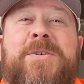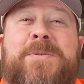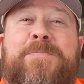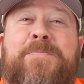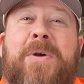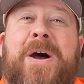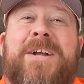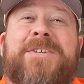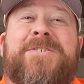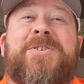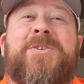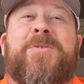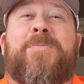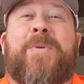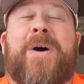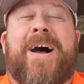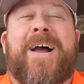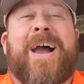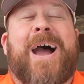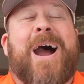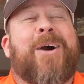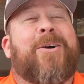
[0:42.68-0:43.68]
is brought to you
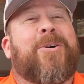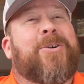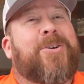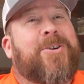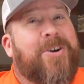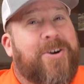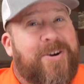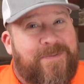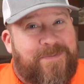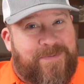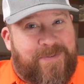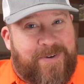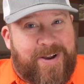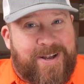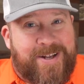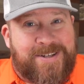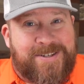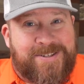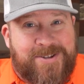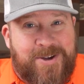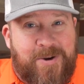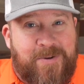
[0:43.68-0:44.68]
by our good
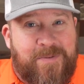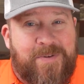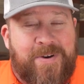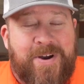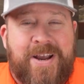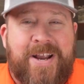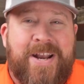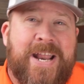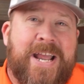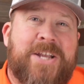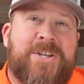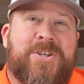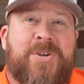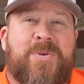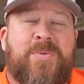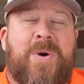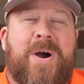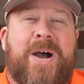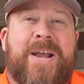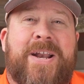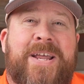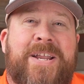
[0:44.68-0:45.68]
friends over at
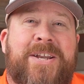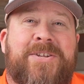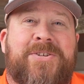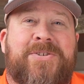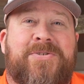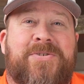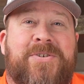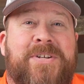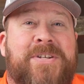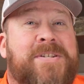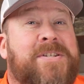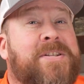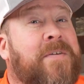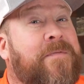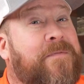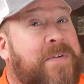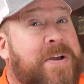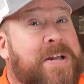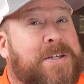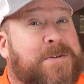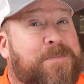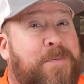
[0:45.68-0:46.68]
Nationwide Industries, the
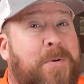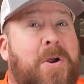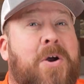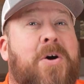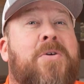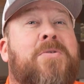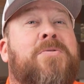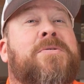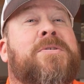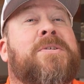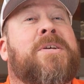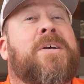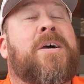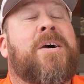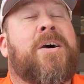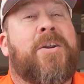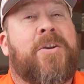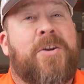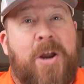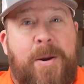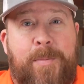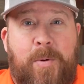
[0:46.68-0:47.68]
Fence Pros'
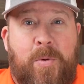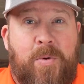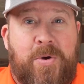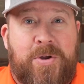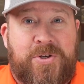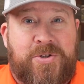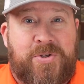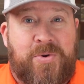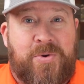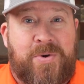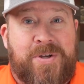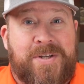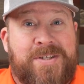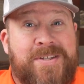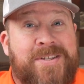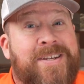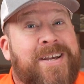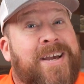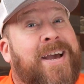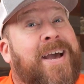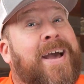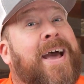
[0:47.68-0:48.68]
#1 choice.